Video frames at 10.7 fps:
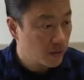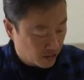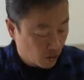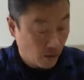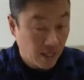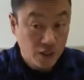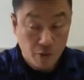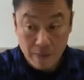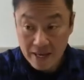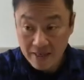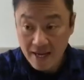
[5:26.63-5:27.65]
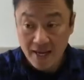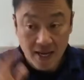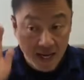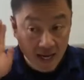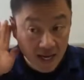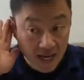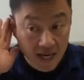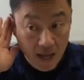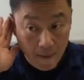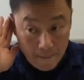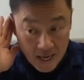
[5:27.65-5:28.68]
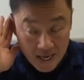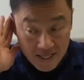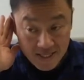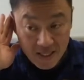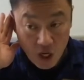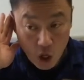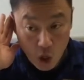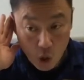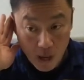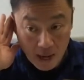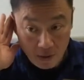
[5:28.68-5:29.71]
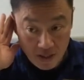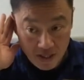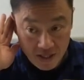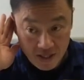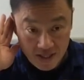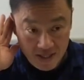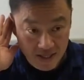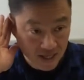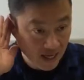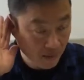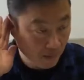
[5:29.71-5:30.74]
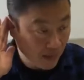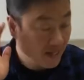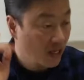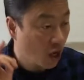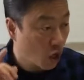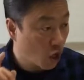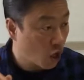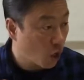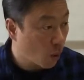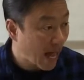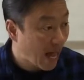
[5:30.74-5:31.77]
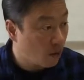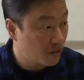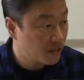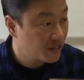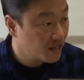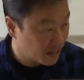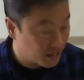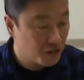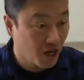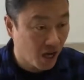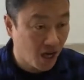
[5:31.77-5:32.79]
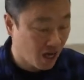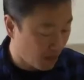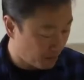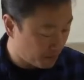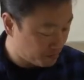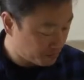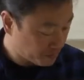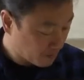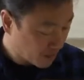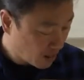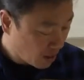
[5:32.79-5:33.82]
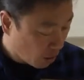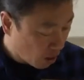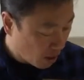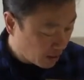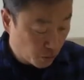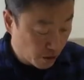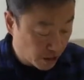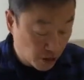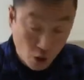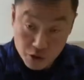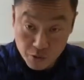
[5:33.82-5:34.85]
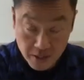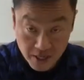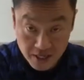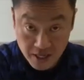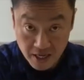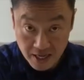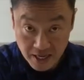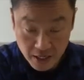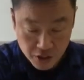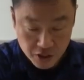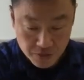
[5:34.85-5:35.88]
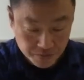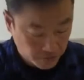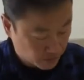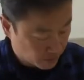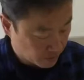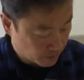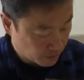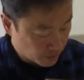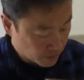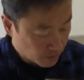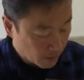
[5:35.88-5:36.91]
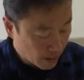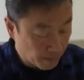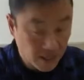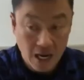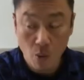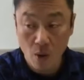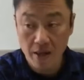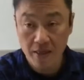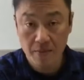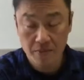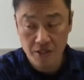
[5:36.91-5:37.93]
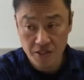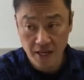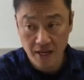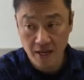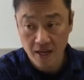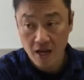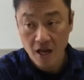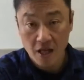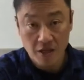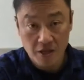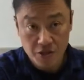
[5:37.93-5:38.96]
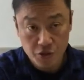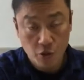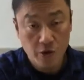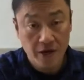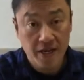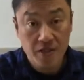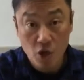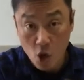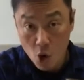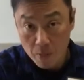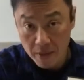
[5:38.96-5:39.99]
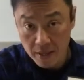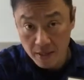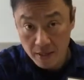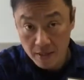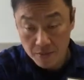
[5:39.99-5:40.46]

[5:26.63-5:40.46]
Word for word: So let's repeat that. It means go out. It means go out. Good job. This word is also in katakana English, but I want them to say the store is open.